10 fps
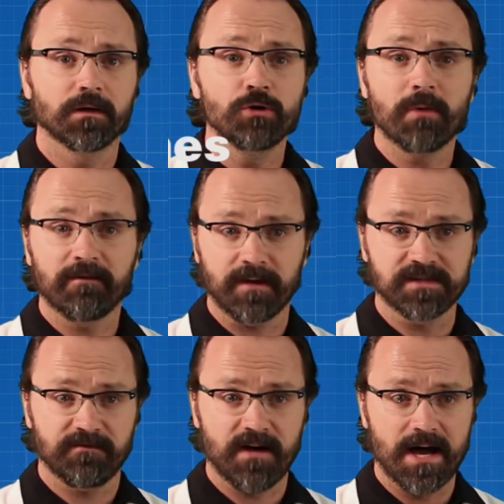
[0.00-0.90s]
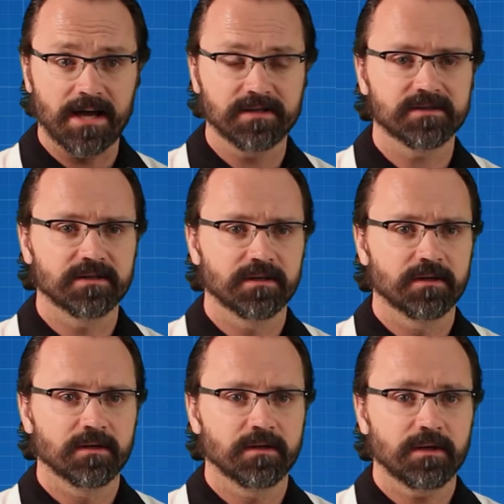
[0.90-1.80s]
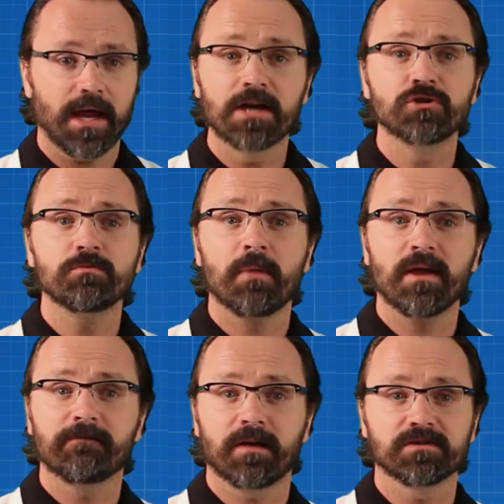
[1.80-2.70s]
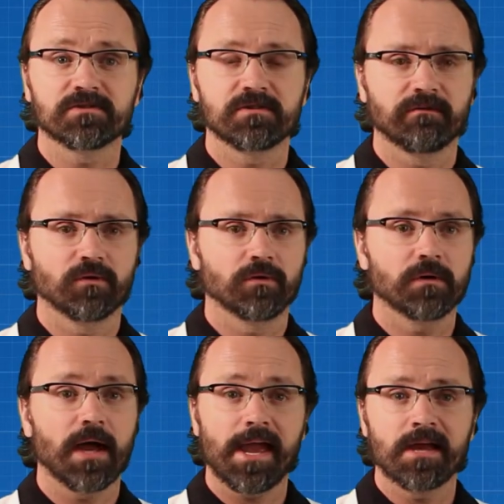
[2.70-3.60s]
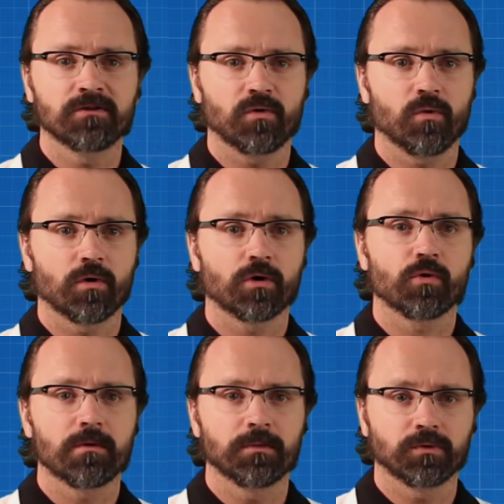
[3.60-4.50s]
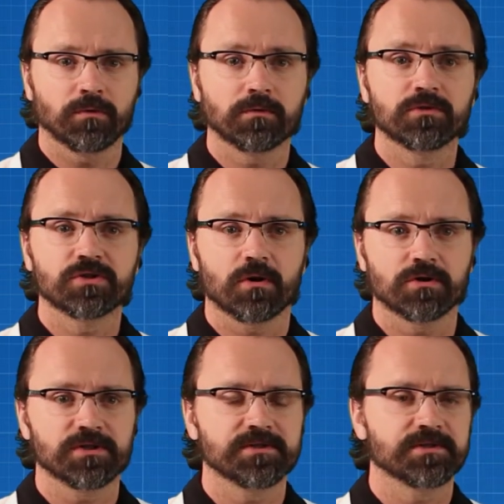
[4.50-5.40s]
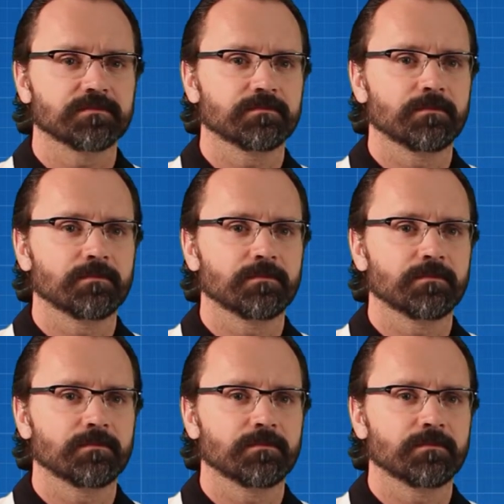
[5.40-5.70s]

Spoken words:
You may face fines, and you may face civil and/or criminal charges.